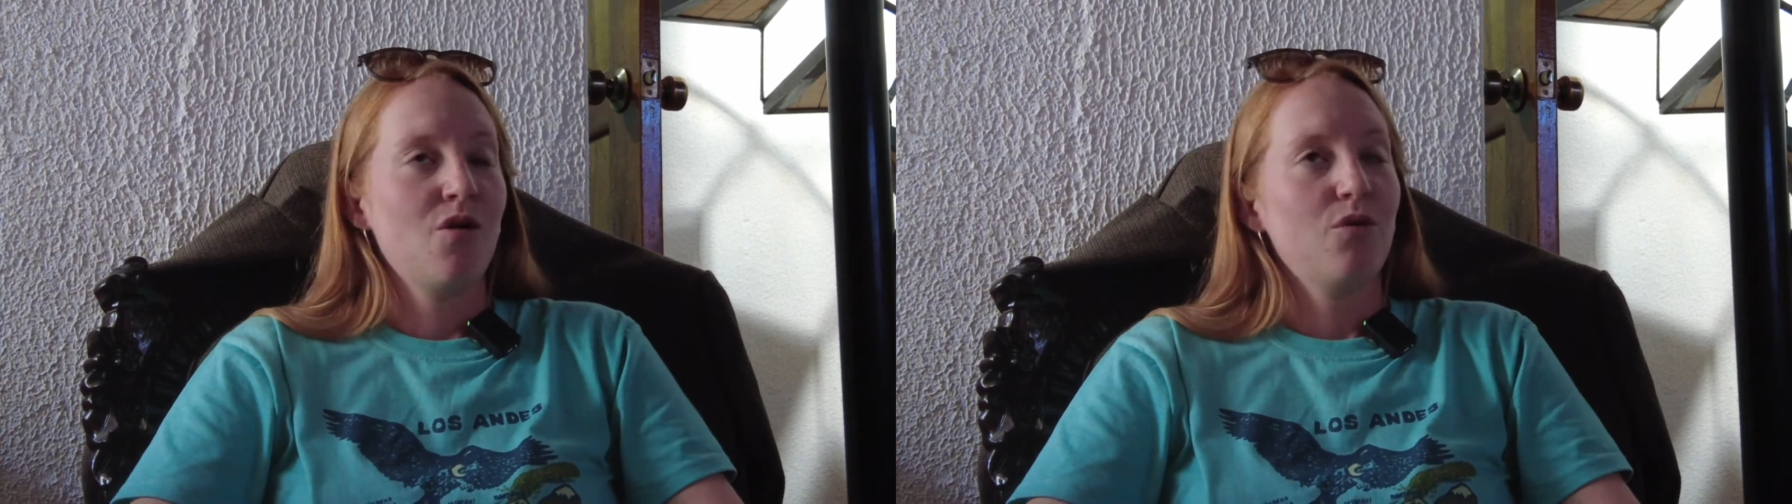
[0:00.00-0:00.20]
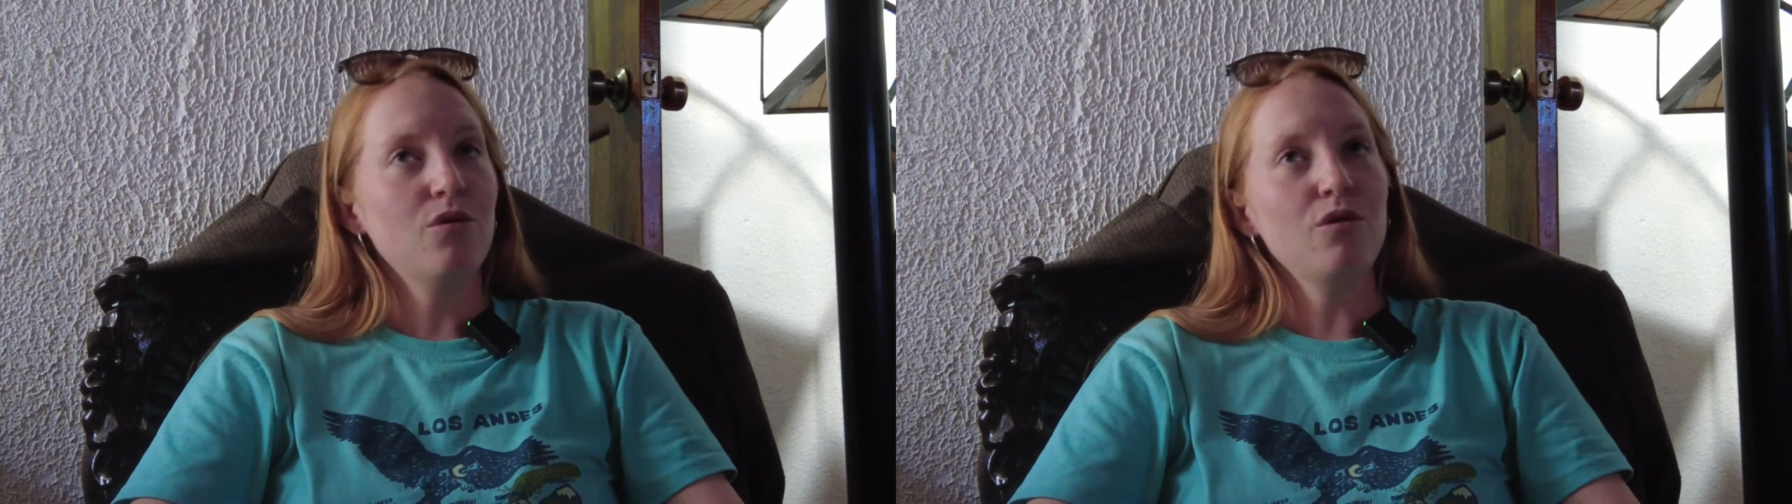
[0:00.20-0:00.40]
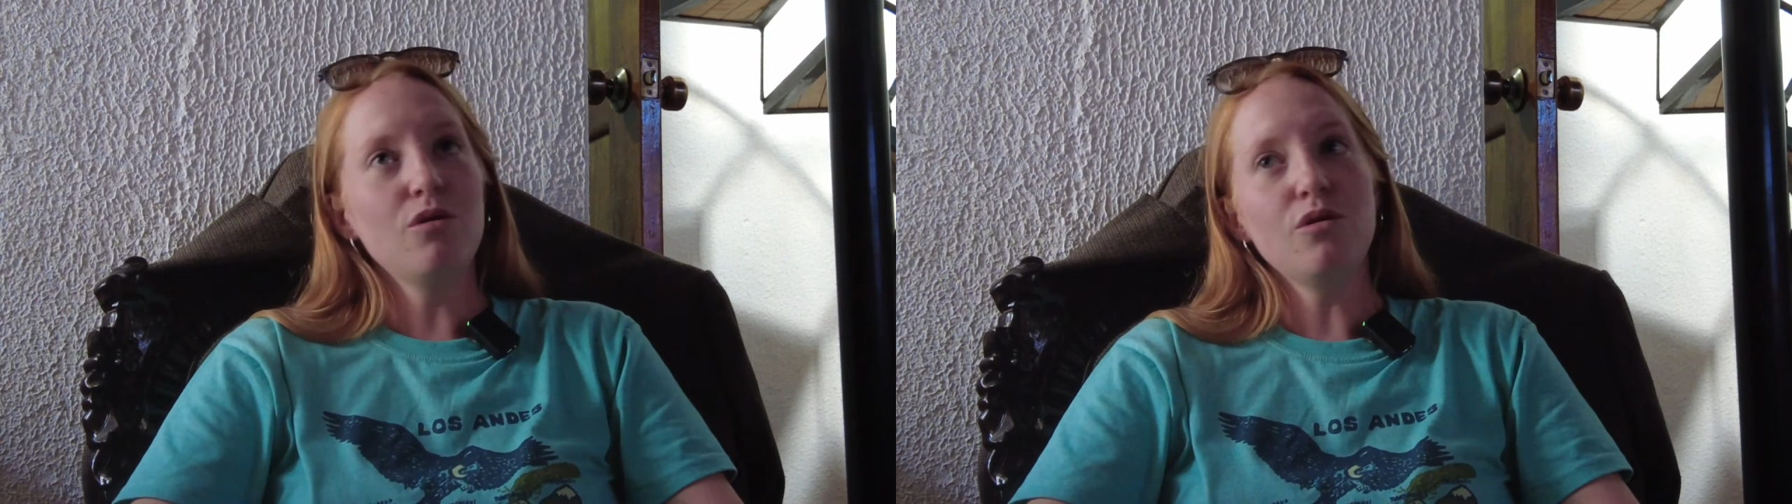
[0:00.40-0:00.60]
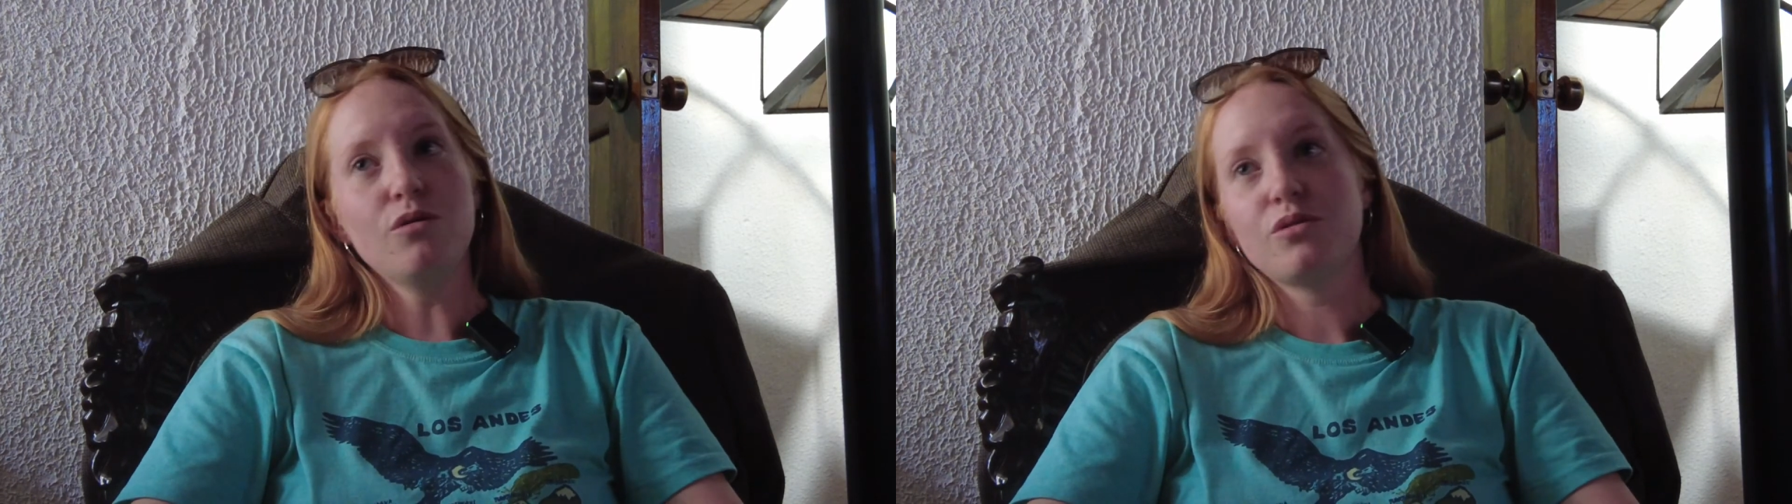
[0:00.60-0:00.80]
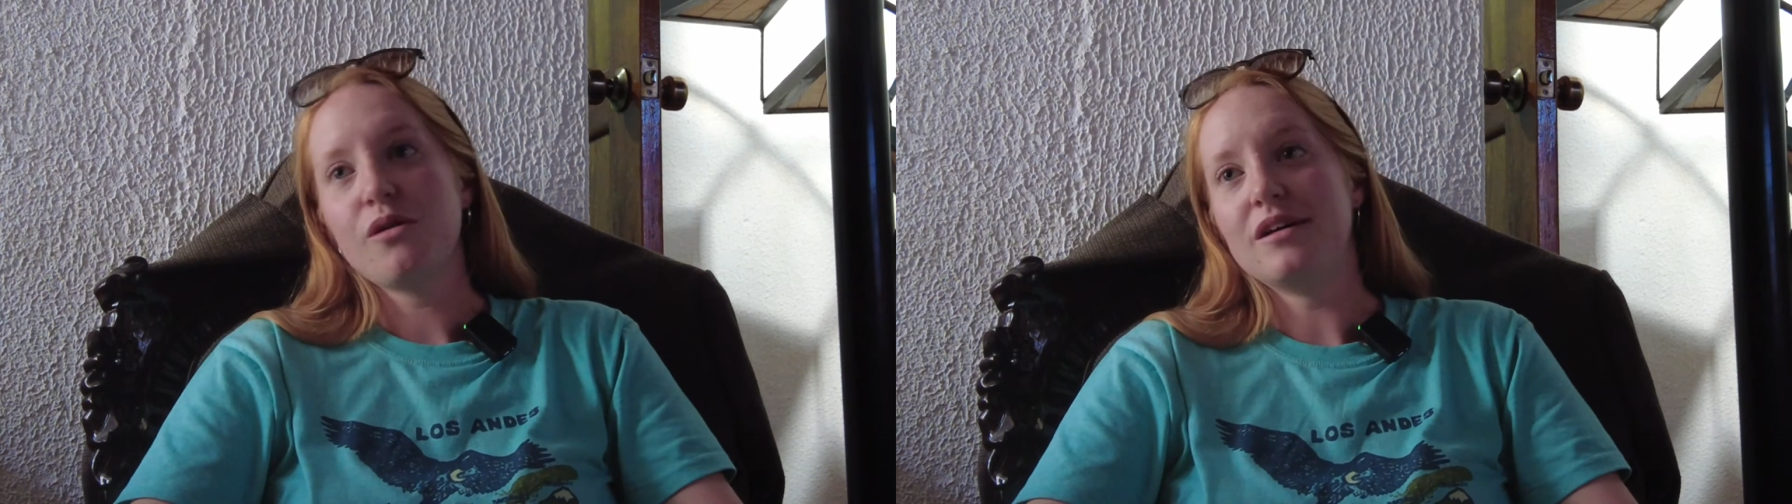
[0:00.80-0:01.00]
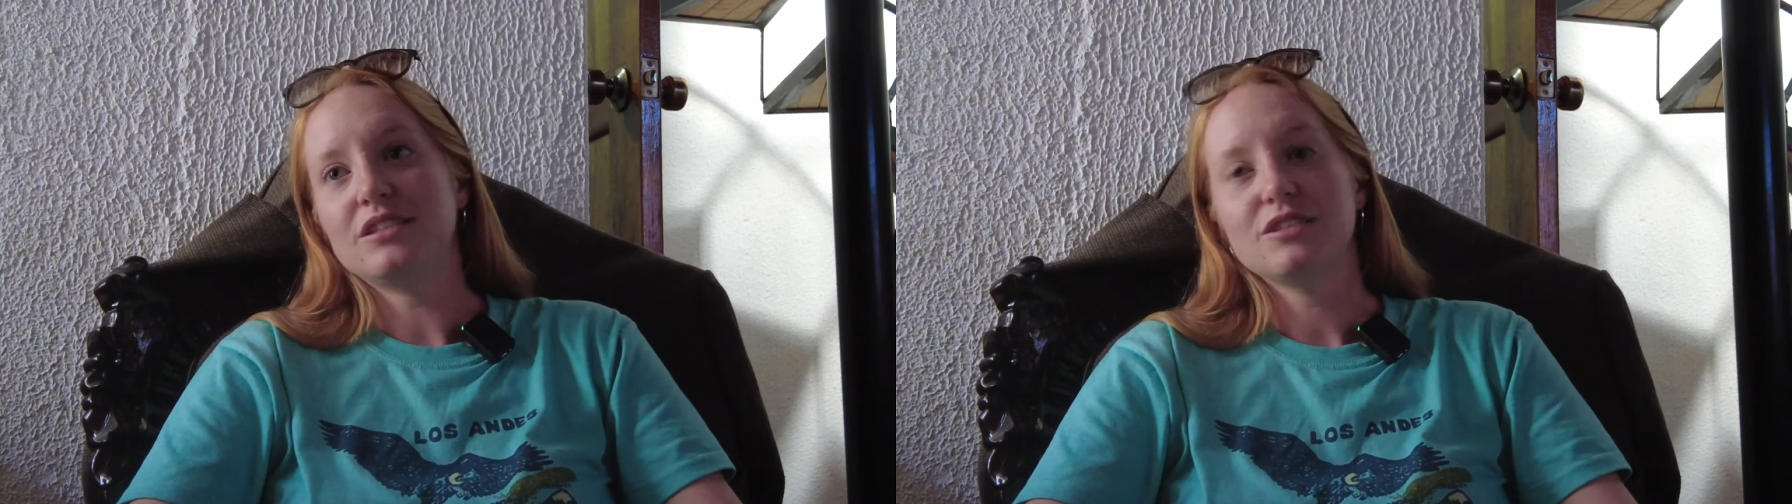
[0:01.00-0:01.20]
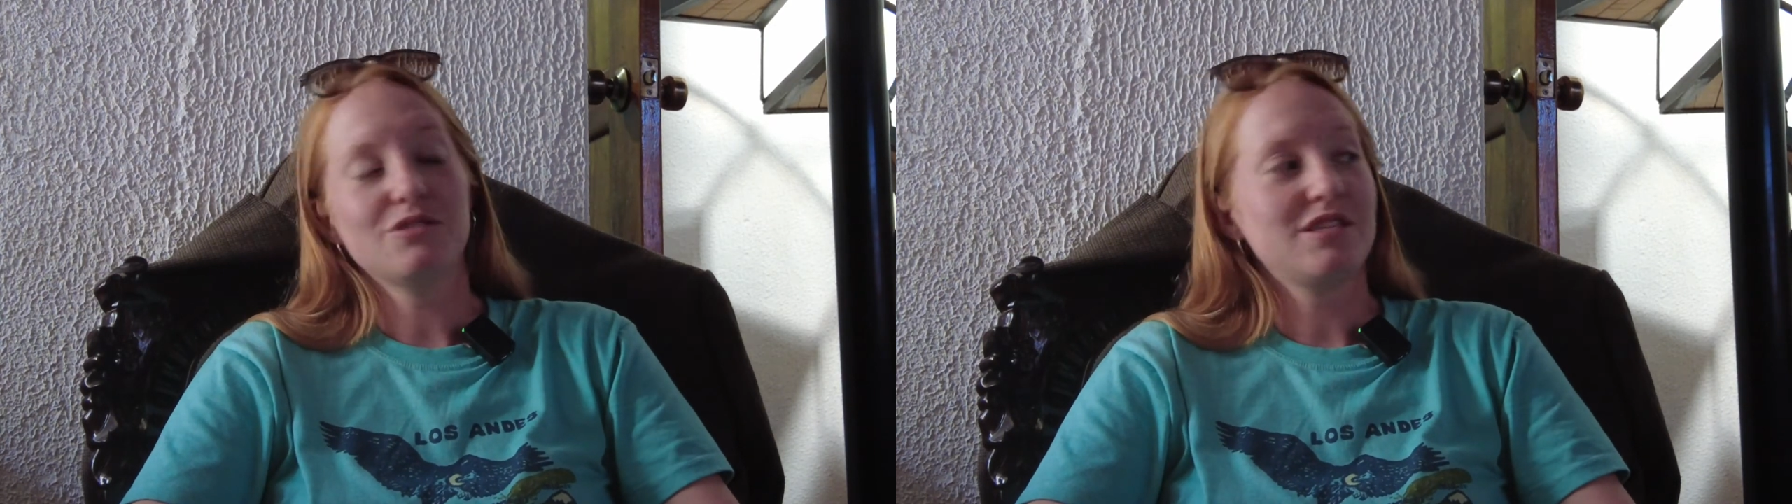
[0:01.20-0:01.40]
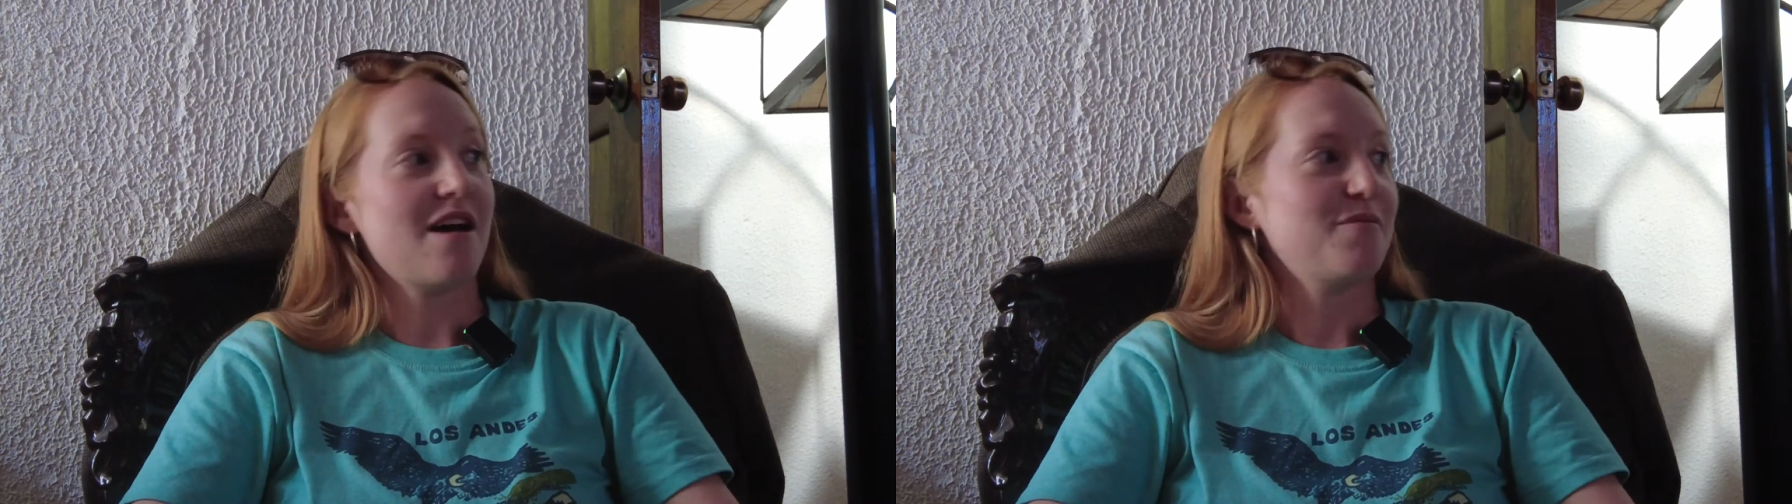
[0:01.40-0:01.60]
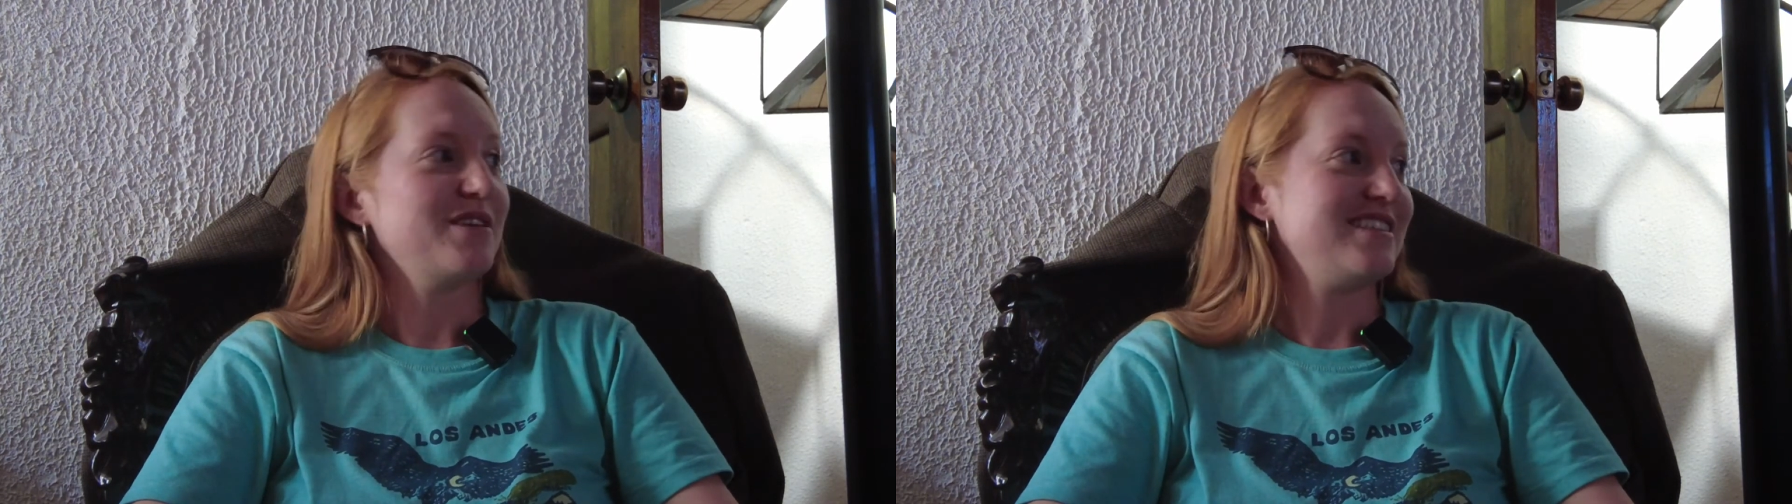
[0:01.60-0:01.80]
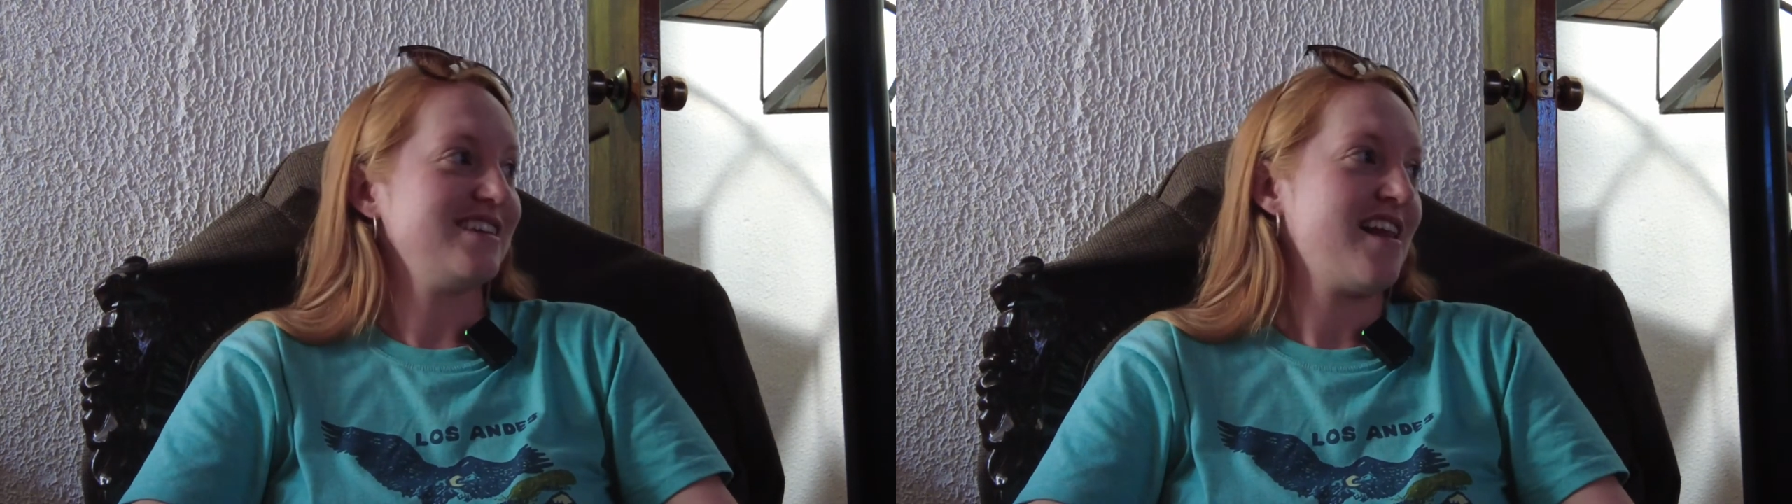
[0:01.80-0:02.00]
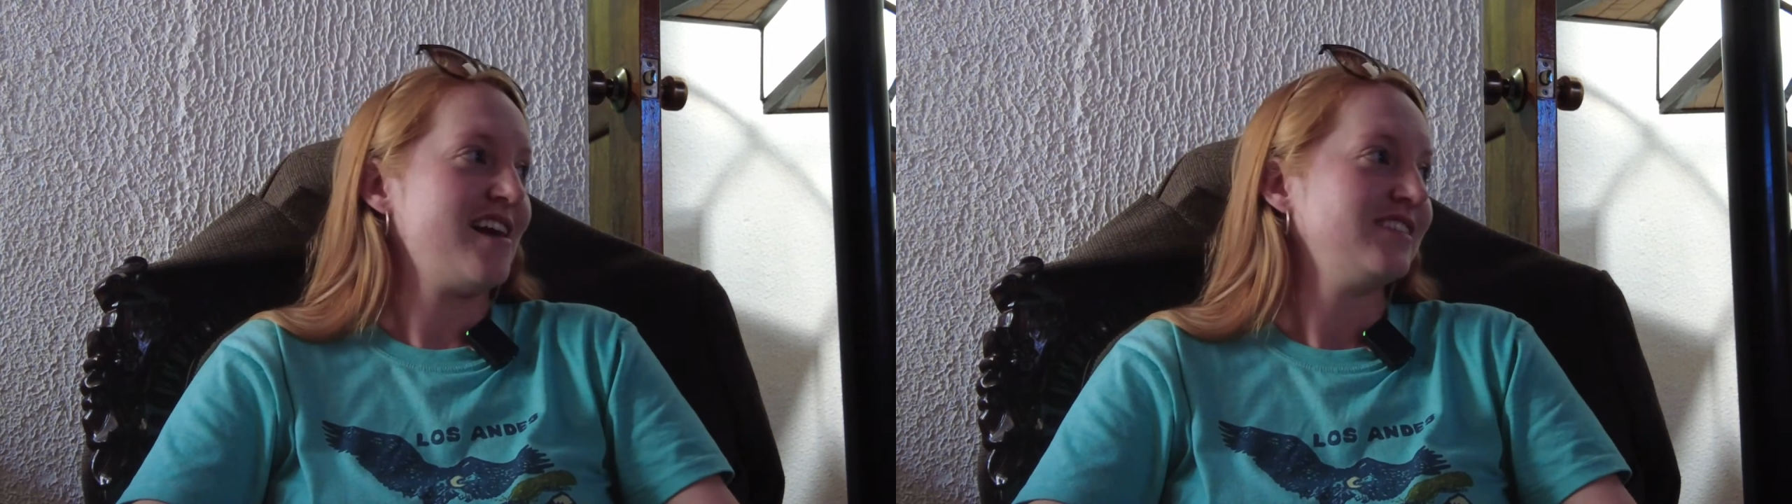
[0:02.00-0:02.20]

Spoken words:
whoo, it was not pleasant.